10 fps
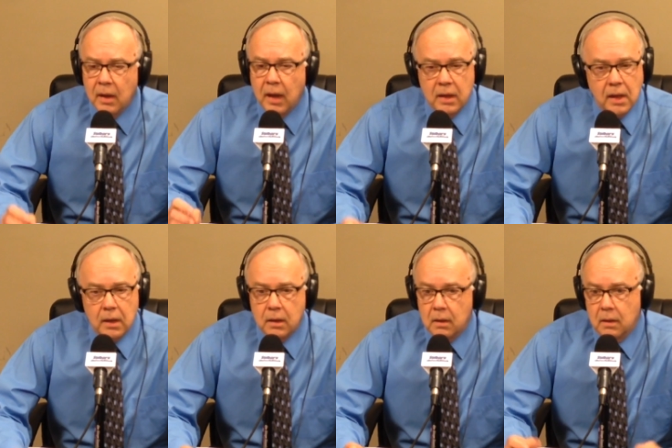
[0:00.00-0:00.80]
and
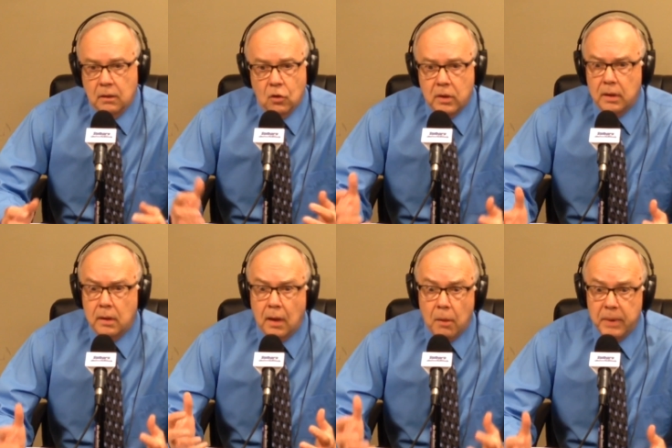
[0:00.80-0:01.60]
yet look at
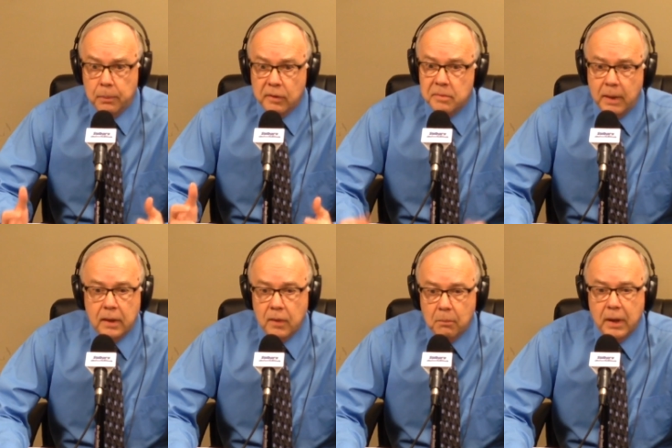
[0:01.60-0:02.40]
how people are
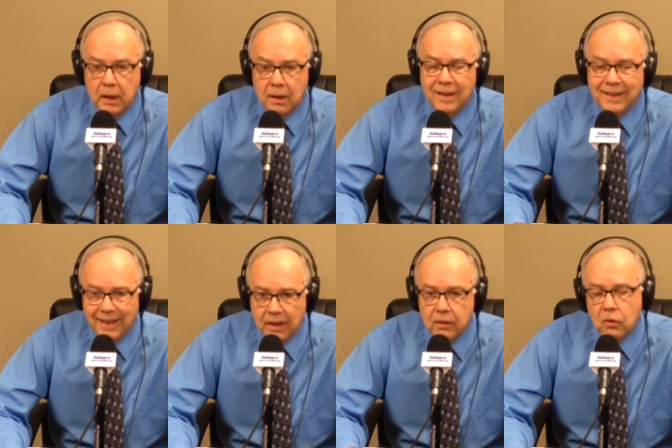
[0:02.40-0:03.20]
spending their money.
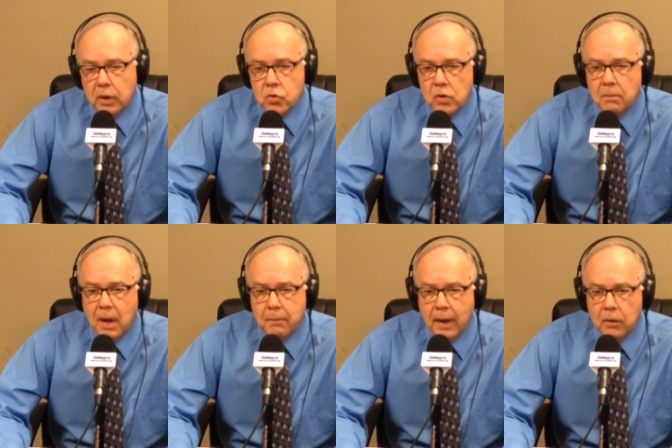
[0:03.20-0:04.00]
Again, the question in
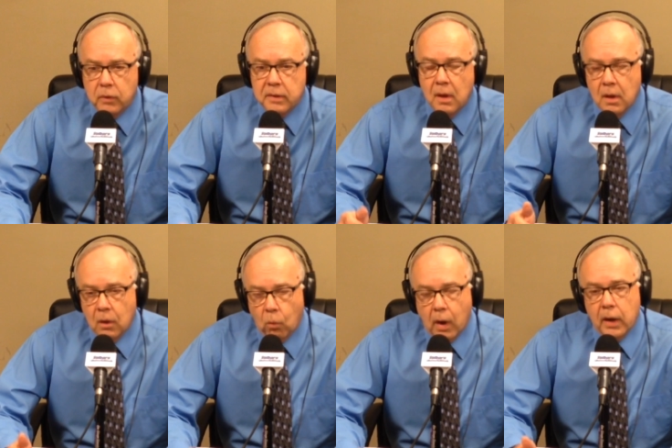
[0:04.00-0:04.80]
my mind was,
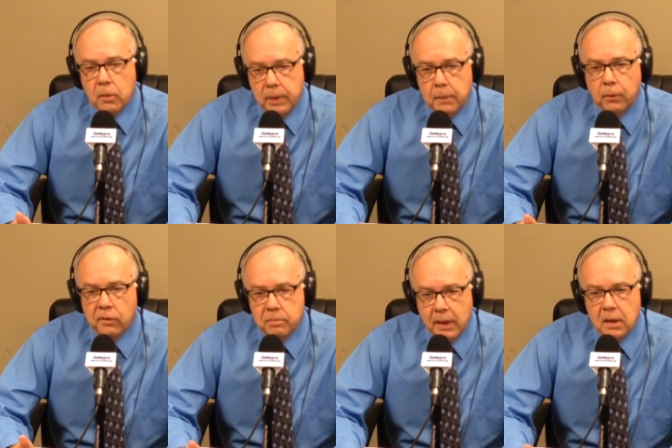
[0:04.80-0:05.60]
why are people
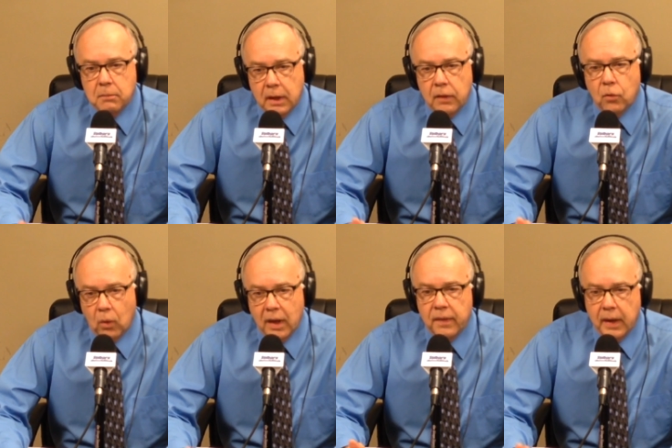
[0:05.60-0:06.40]
spending money the
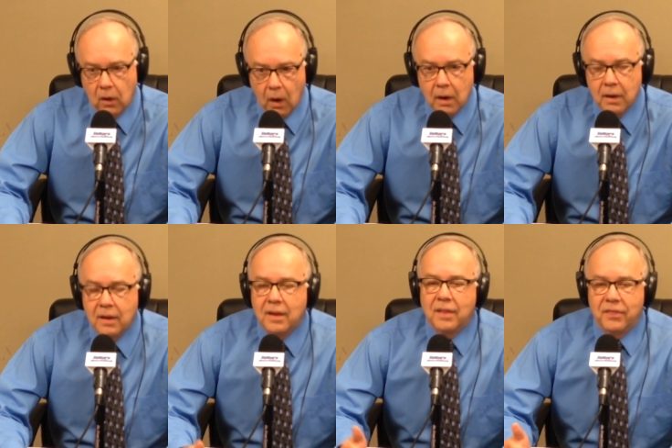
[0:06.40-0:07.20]
way they are?
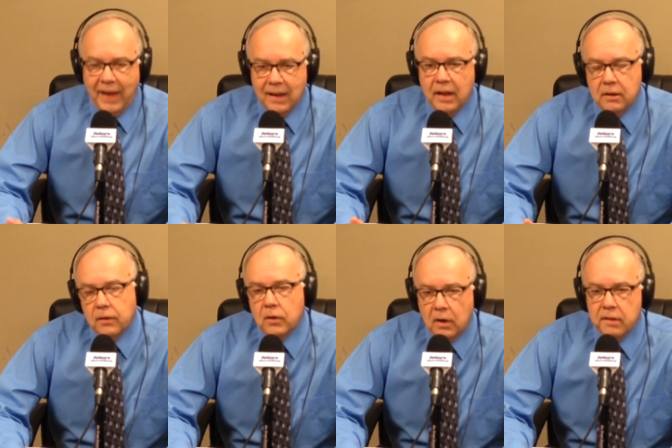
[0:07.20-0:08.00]
That led to
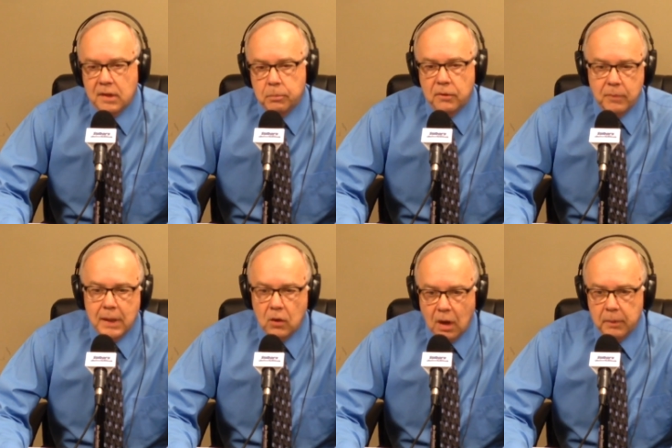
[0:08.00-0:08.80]
the concept of
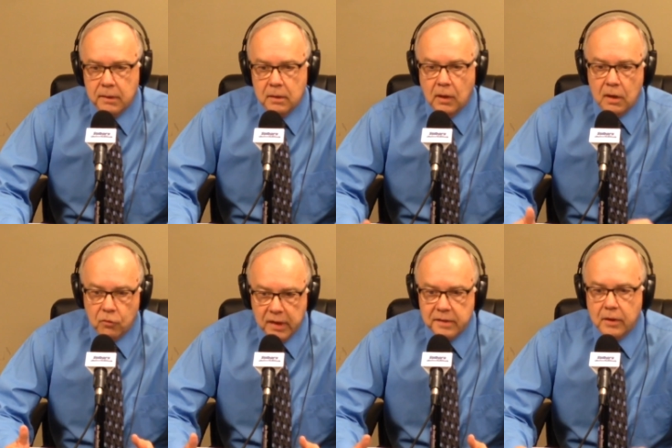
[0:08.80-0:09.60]
meconomics. A lot of
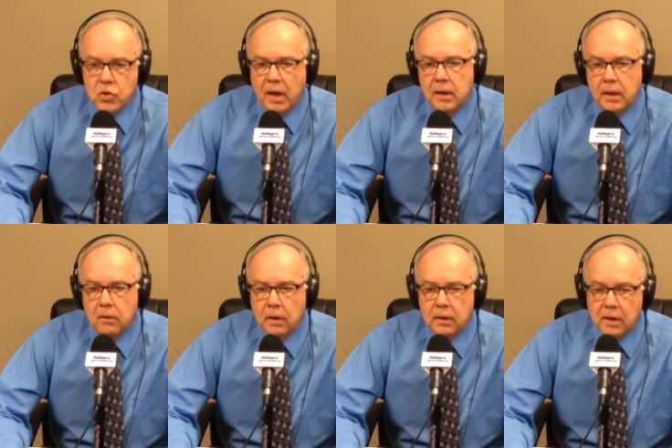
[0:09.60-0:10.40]
research I did
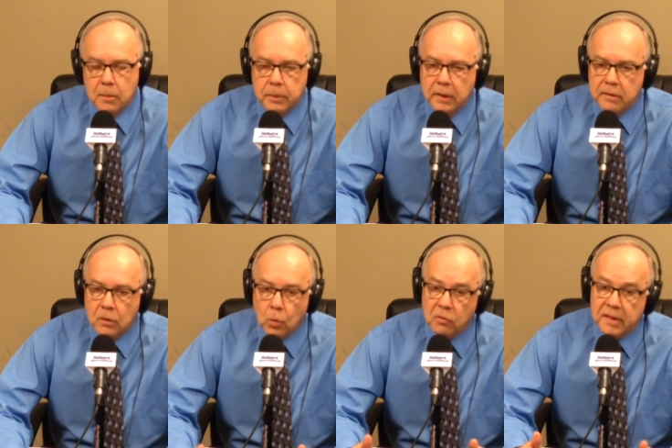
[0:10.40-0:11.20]
onto companies
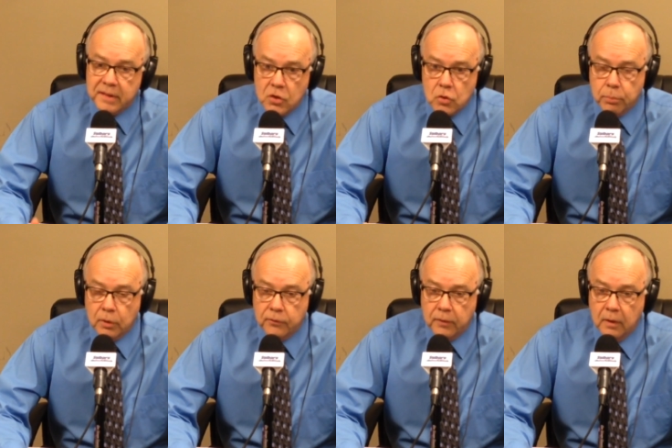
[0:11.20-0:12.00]
that were
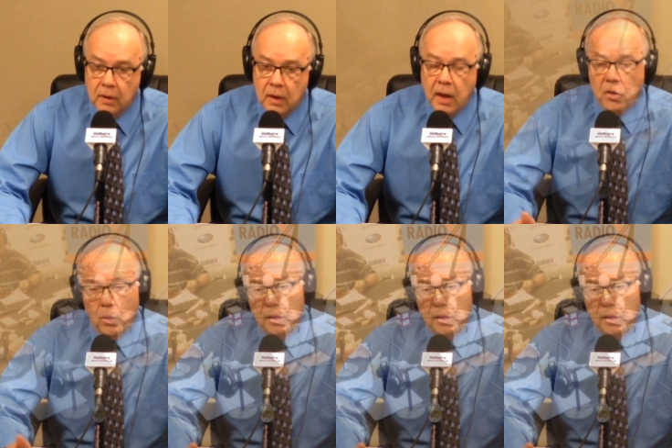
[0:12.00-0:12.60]
recession-proof, as well